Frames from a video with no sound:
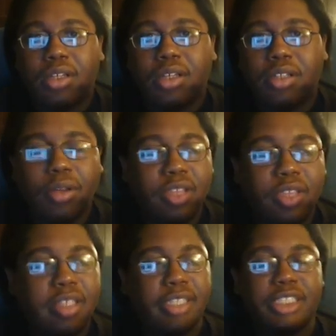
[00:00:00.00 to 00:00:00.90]
Don't
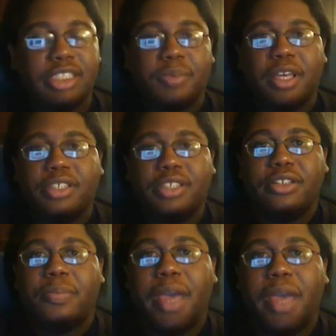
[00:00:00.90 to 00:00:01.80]
think that just because
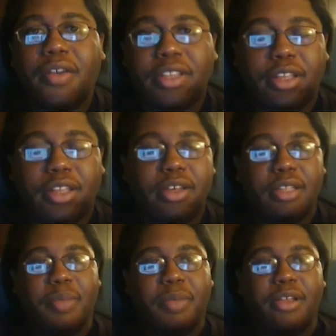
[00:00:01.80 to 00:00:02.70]
you're the parent that you're
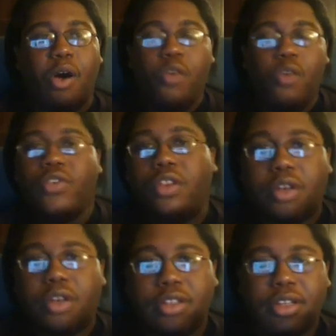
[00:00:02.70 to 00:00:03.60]
going to be the
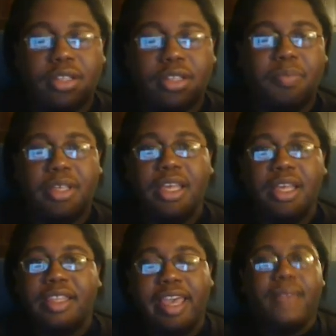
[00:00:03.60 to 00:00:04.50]
overlord, you're going to be
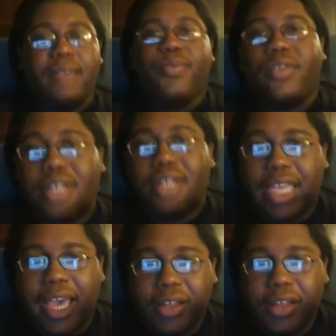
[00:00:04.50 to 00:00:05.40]
the emperor of
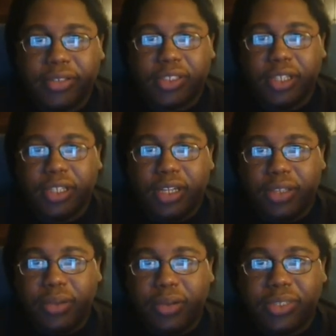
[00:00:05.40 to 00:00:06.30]
the house.
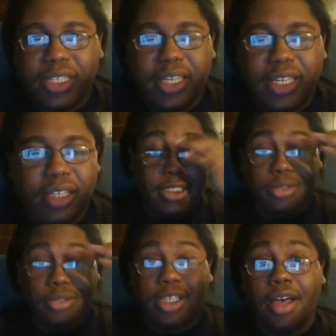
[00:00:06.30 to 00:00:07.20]
You know what I'm saying?
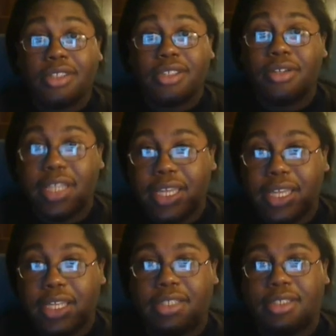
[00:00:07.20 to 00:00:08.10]
So talk to your
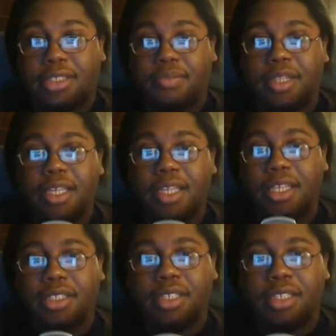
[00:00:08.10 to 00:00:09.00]
kids,
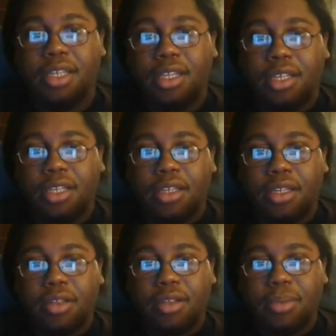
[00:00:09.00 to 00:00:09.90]
please.
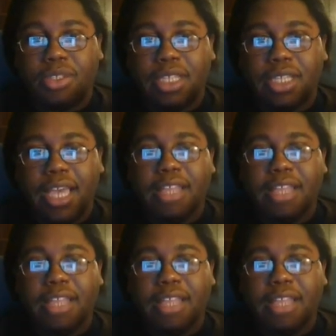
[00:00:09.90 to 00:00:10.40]
You know what I'm saying?